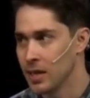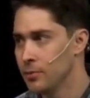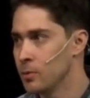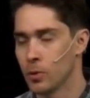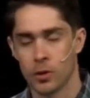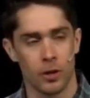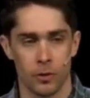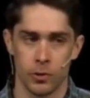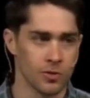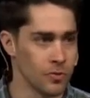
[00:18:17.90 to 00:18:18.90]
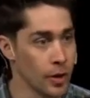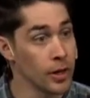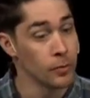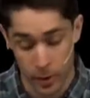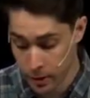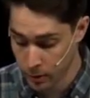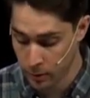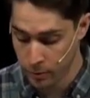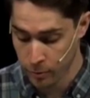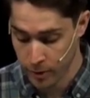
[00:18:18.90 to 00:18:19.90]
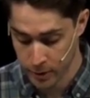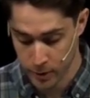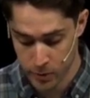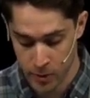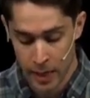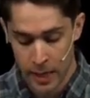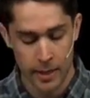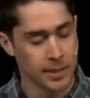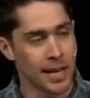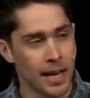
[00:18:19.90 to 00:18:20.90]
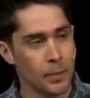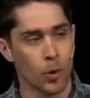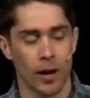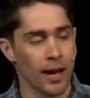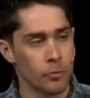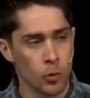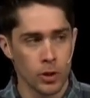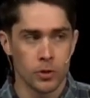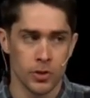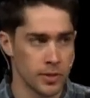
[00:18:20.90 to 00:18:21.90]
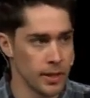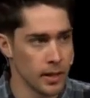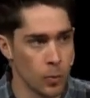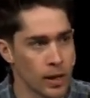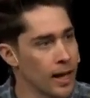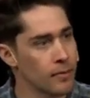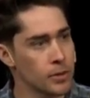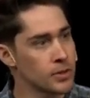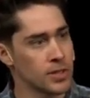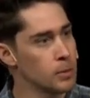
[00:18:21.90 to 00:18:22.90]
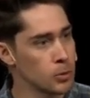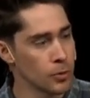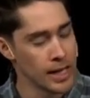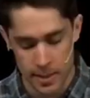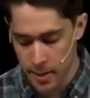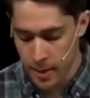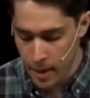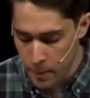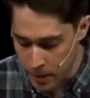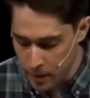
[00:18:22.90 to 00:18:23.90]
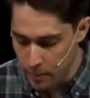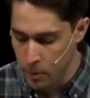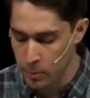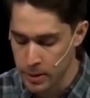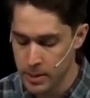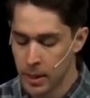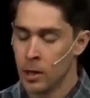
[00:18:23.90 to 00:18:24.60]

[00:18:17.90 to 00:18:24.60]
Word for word: even with all those very real fears, in a time where everyone just did whatever seemed right to them in the moment,